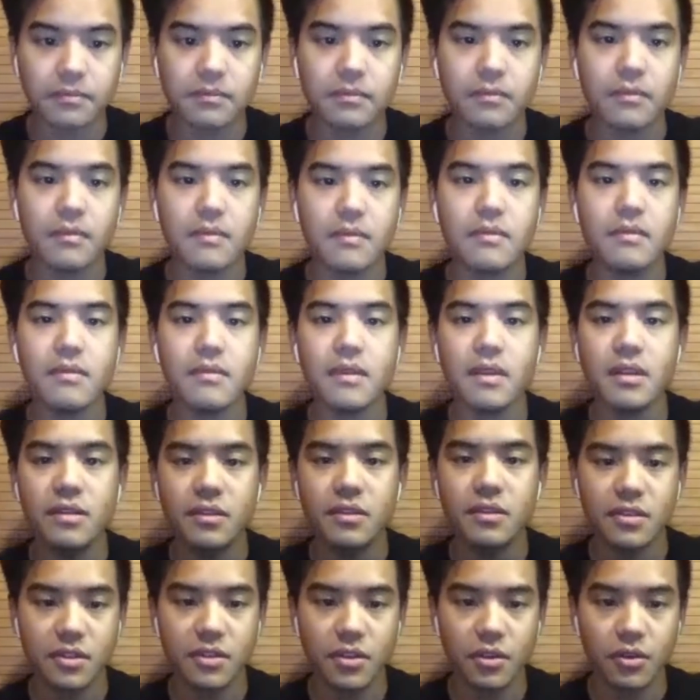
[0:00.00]
Okay.
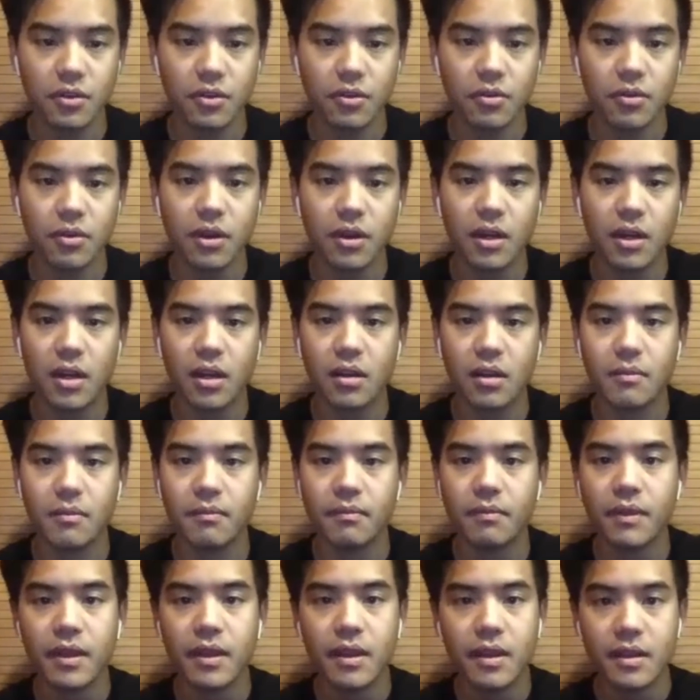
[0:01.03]
So um,
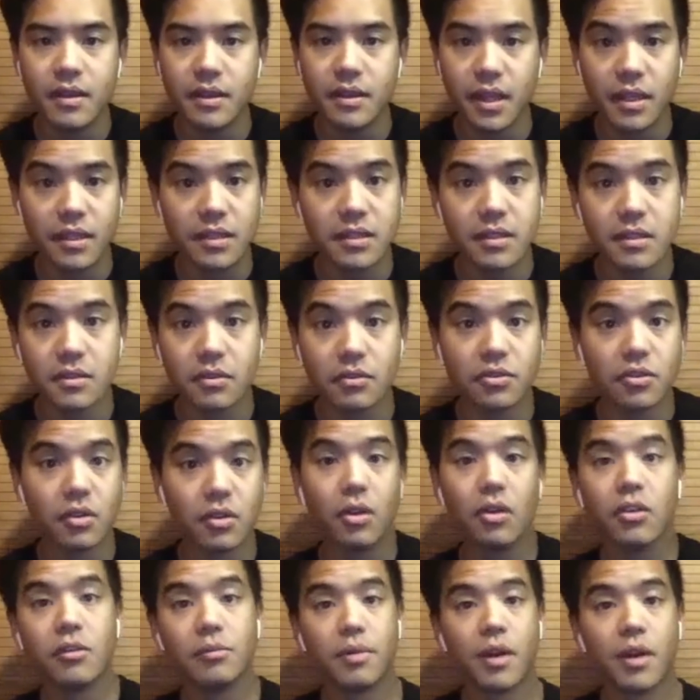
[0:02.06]
that's those are
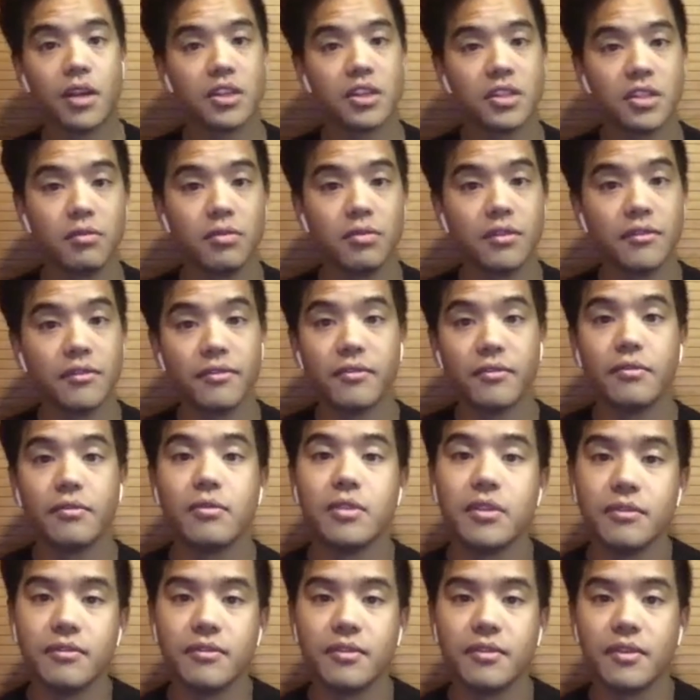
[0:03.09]
all the projects that we've
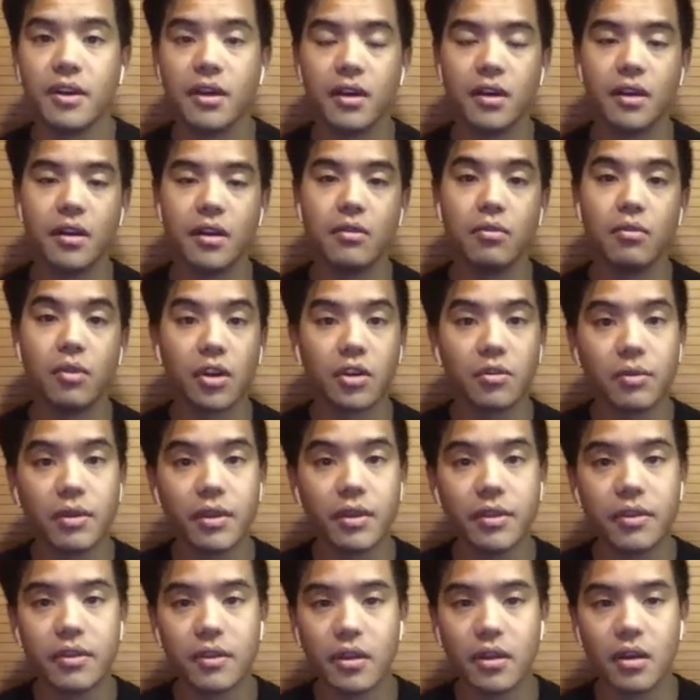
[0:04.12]
we've uh, worked
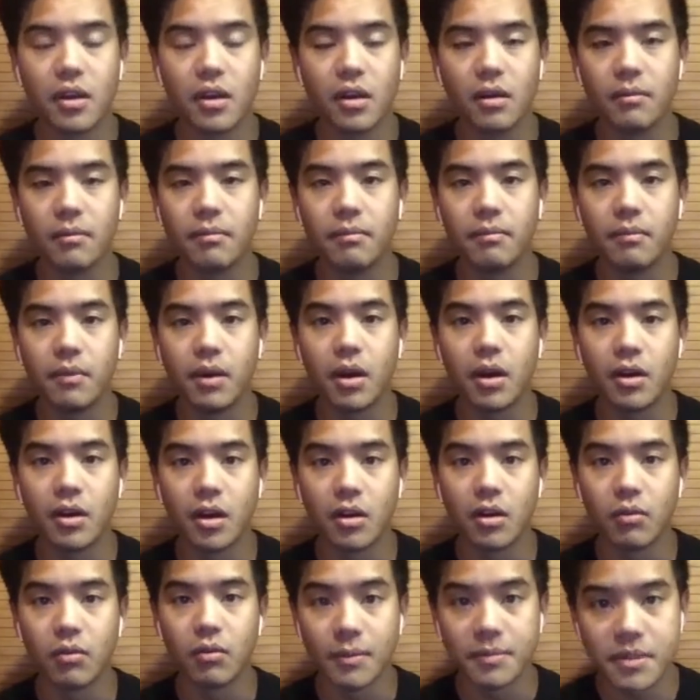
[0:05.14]
with um, on
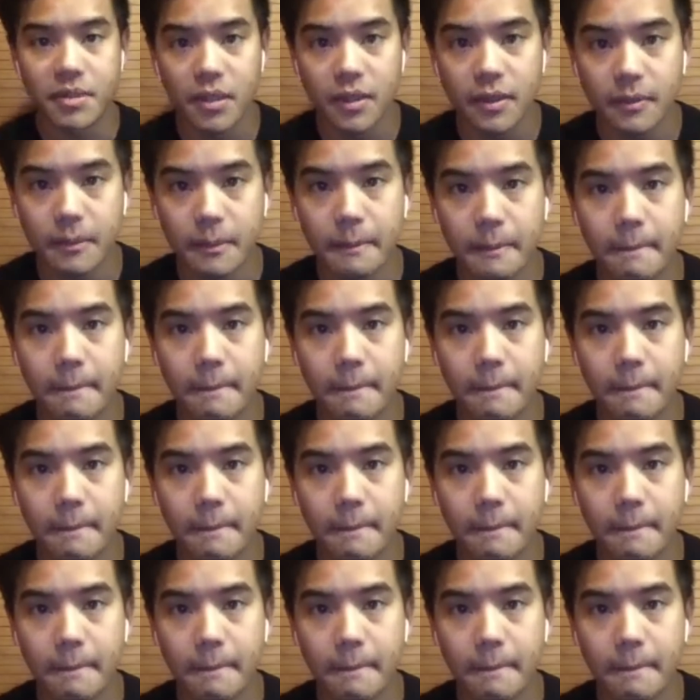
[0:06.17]
our website,